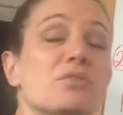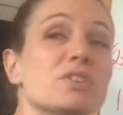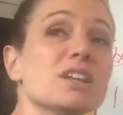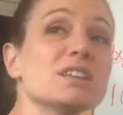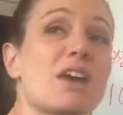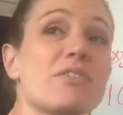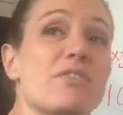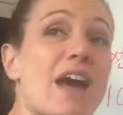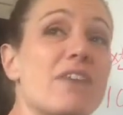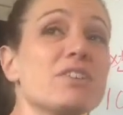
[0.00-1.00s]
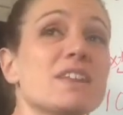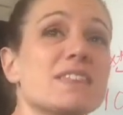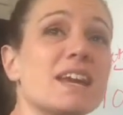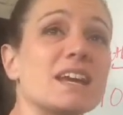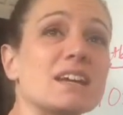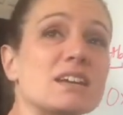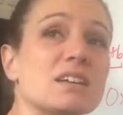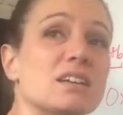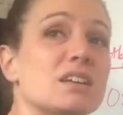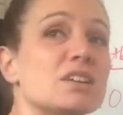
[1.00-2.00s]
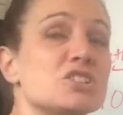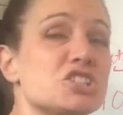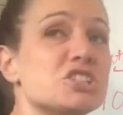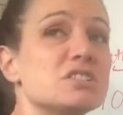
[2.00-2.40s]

for the love of everything. Shh.